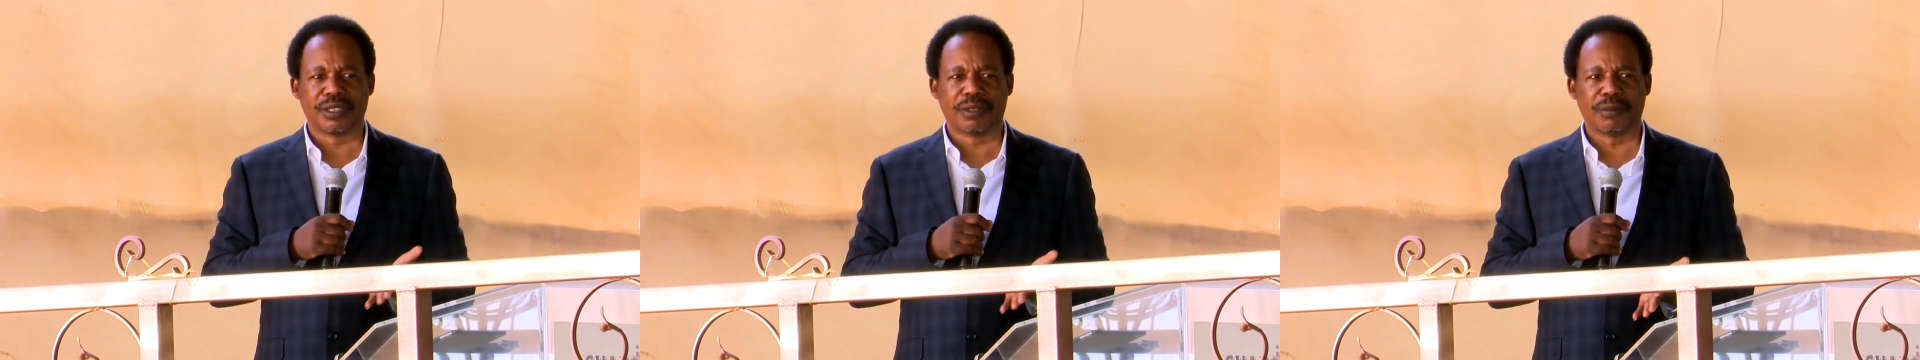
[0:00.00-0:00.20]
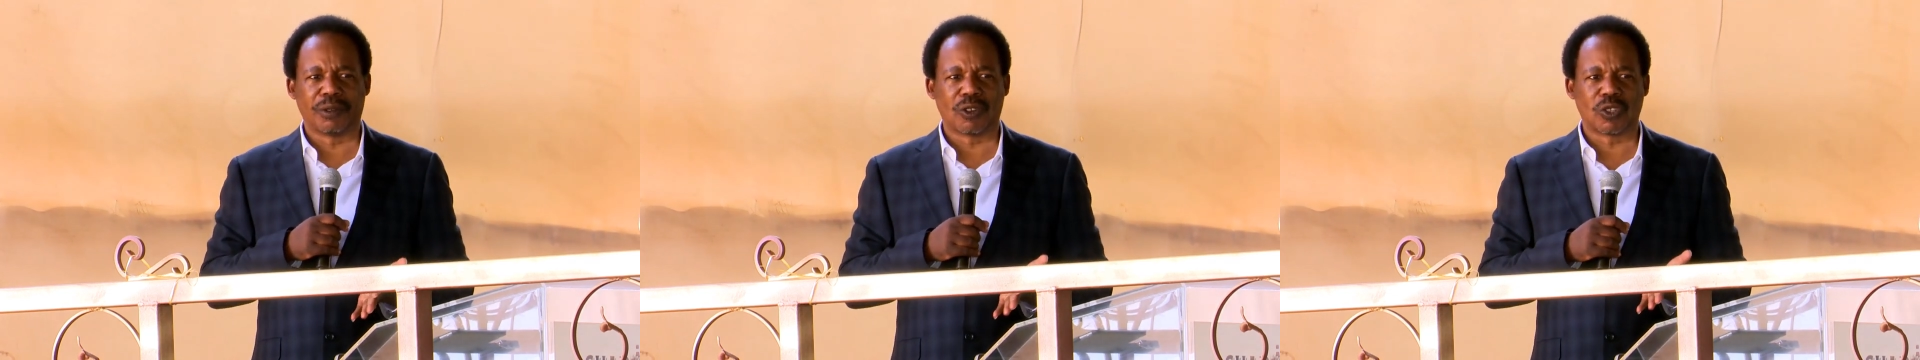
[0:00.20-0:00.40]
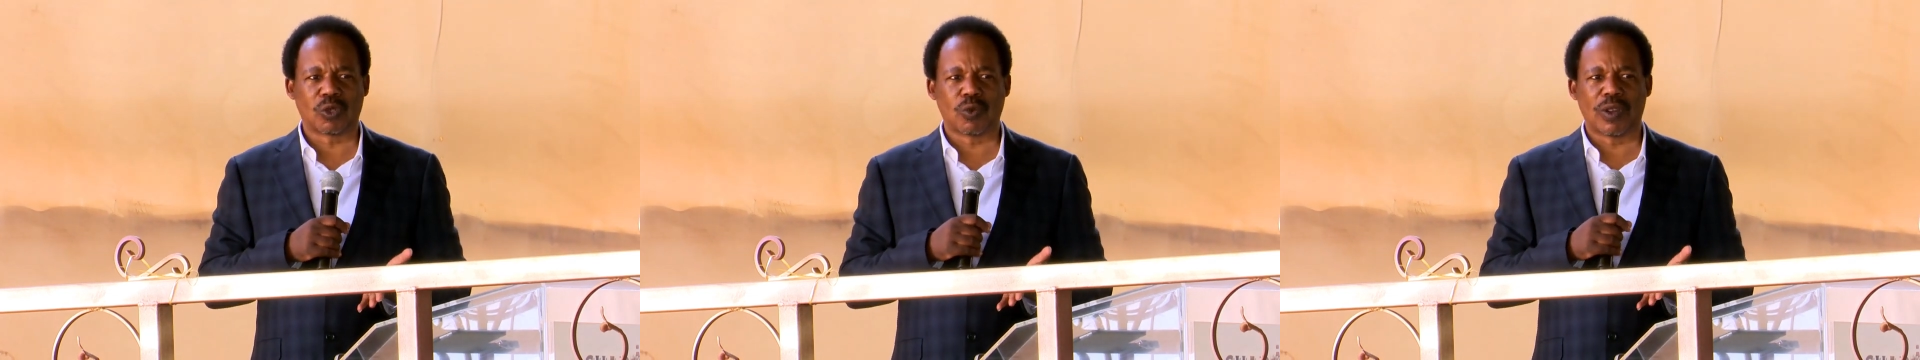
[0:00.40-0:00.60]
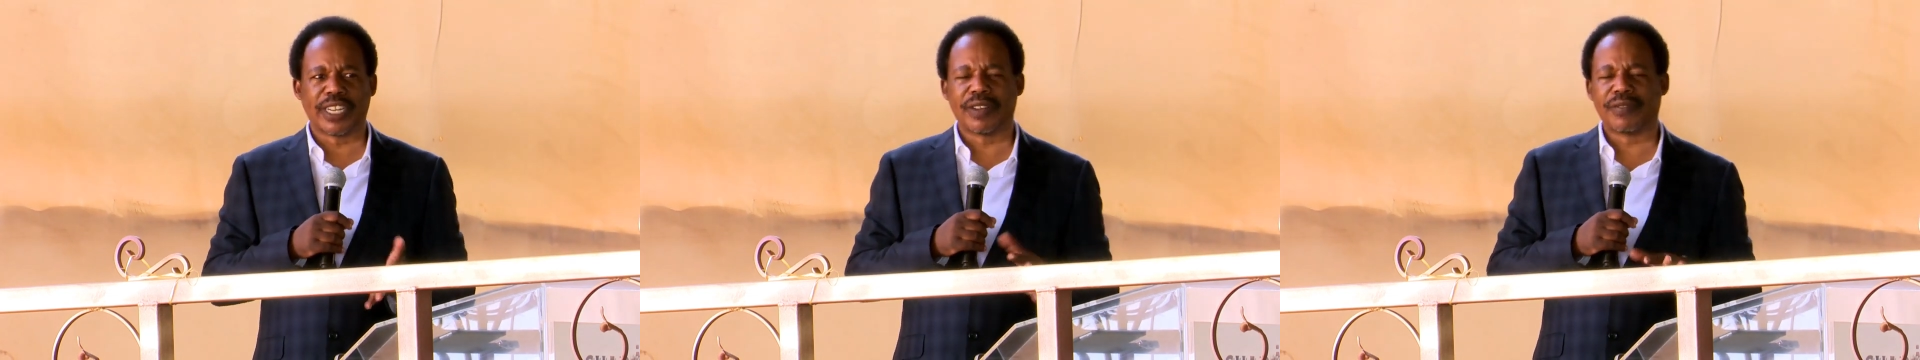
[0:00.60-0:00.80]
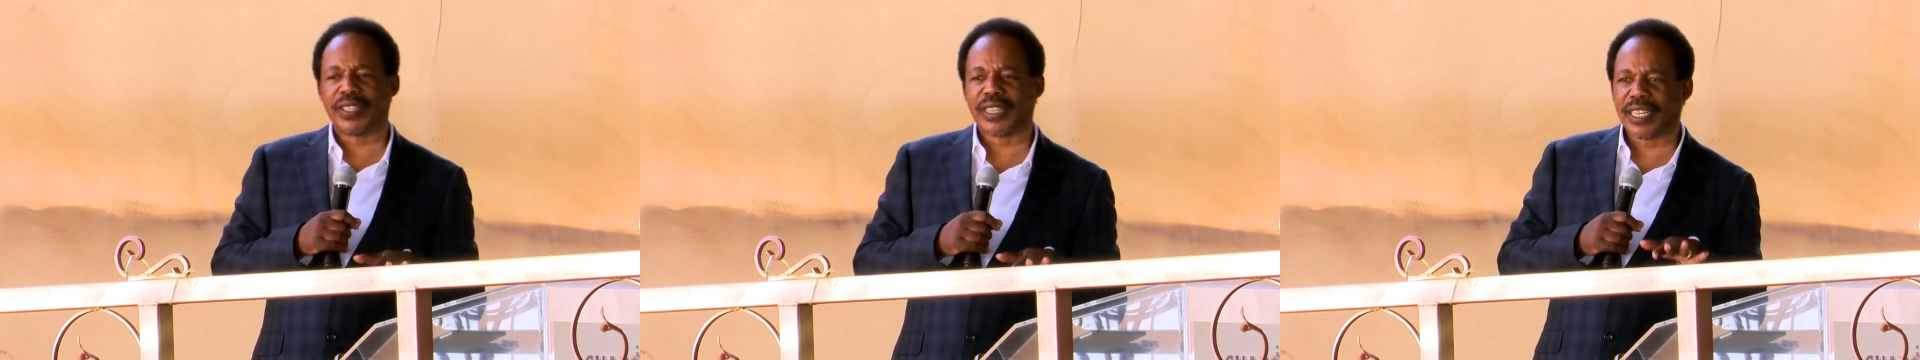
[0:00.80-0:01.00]
because
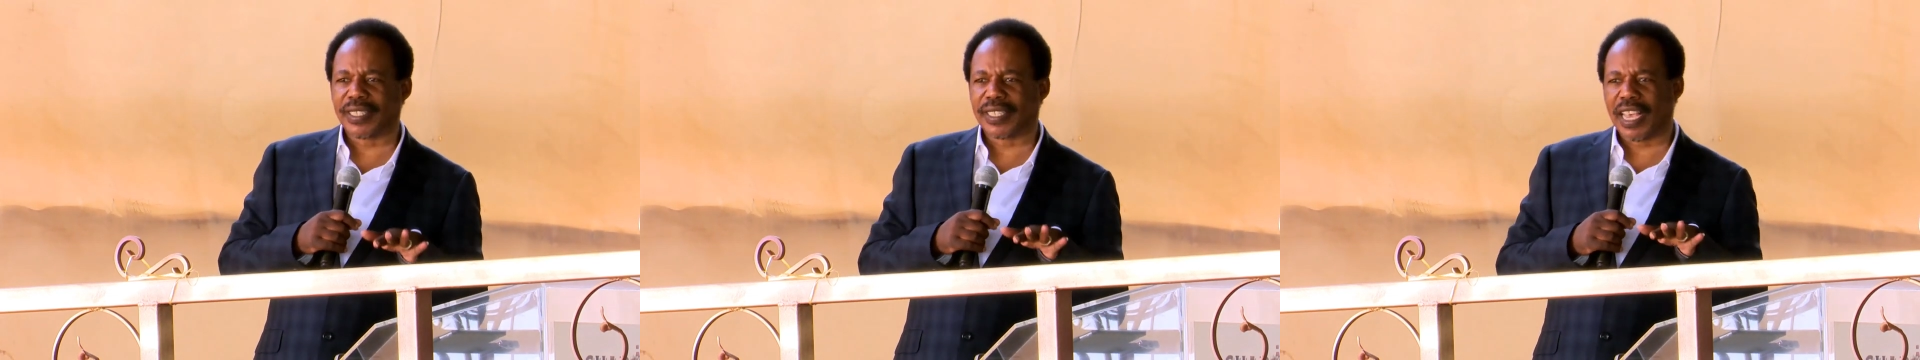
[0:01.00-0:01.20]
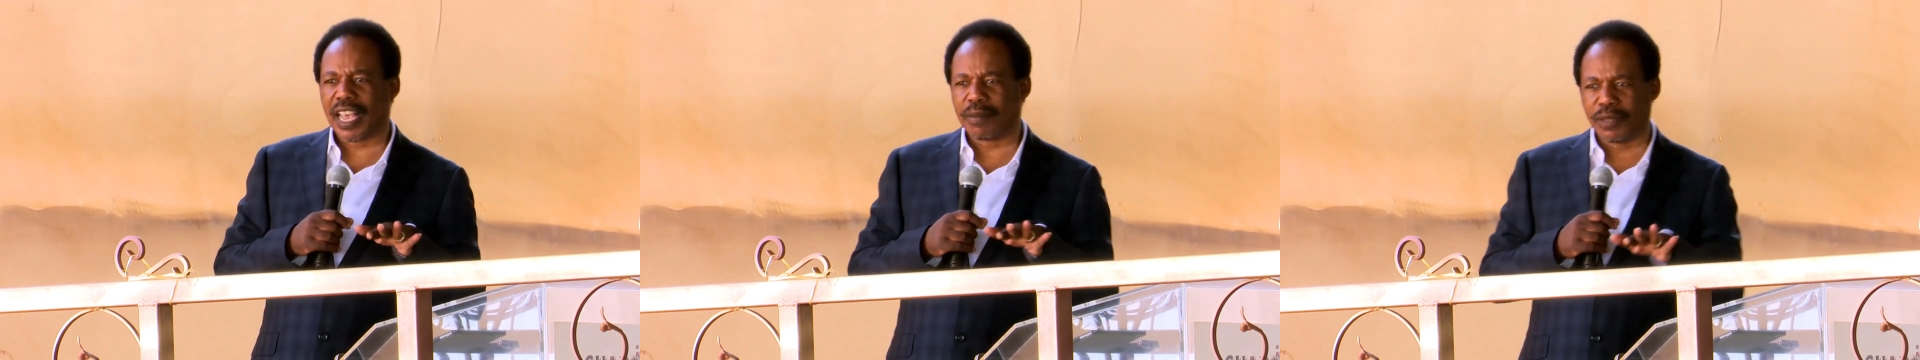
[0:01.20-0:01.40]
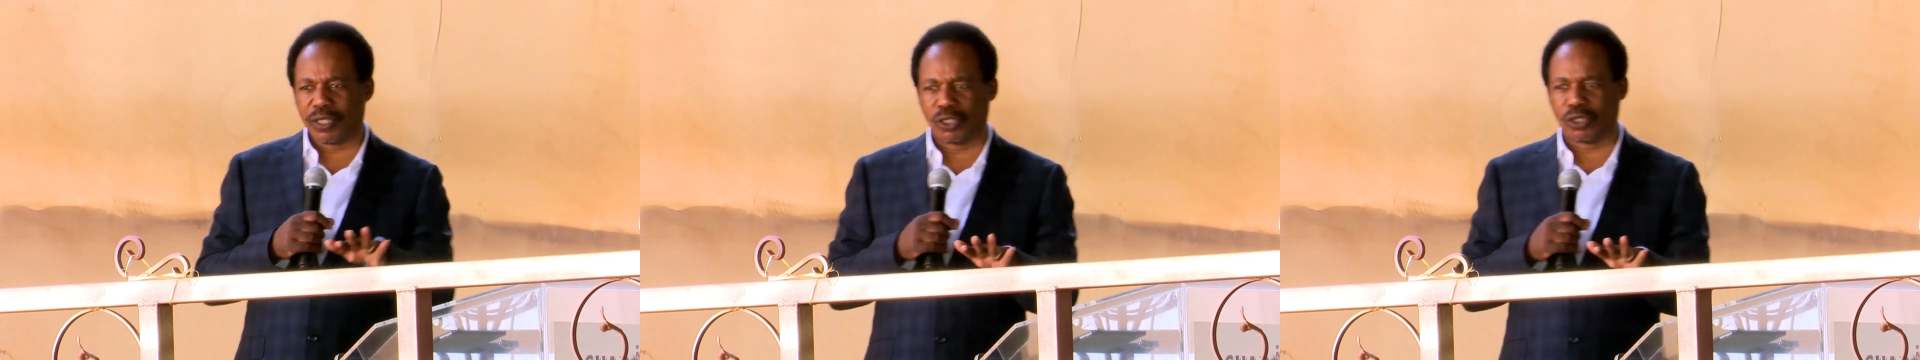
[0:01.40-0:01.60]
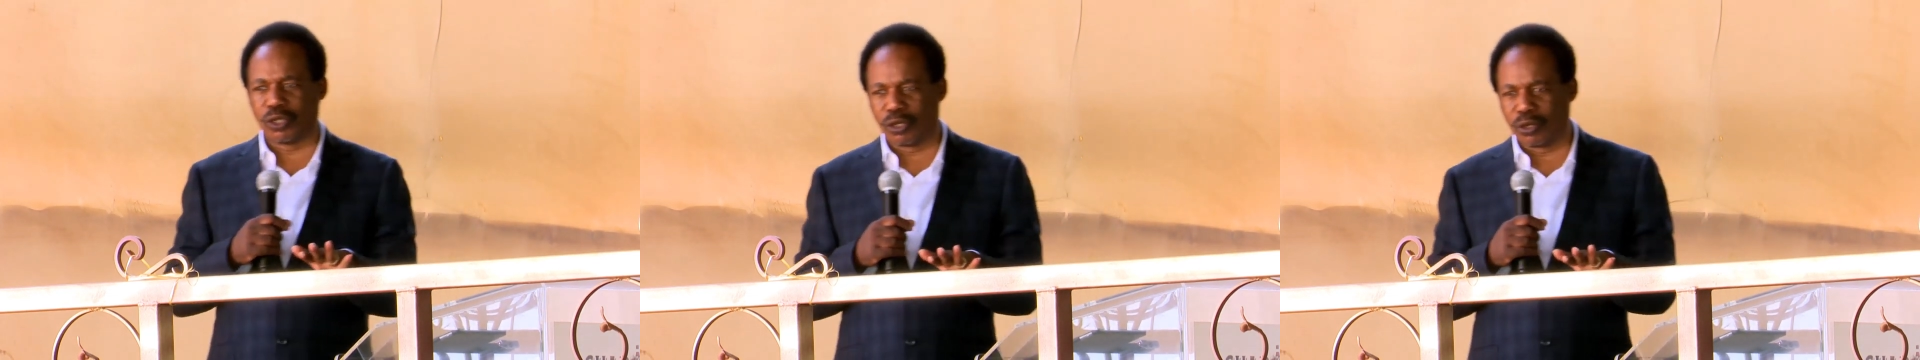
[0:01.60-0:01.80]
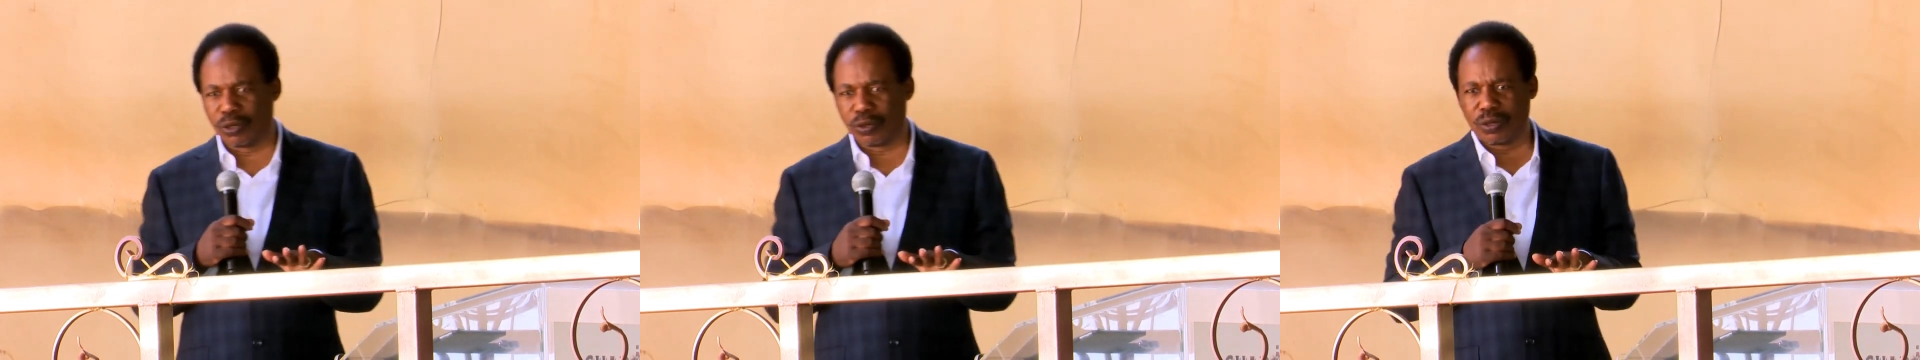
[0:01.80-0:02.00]
whatever that is coming to
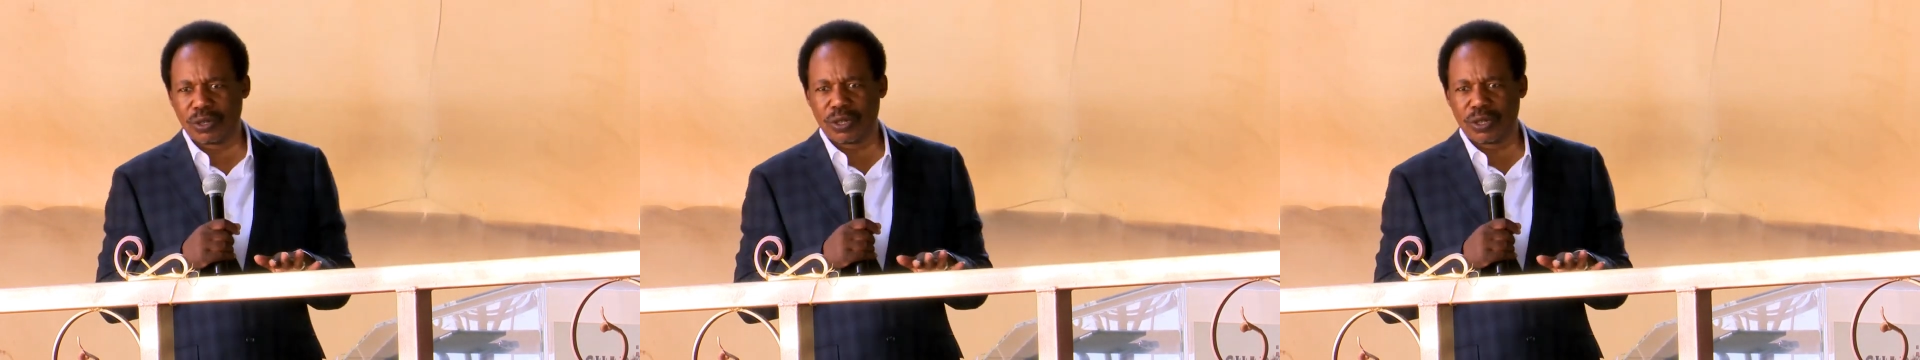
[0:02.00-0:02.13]
you,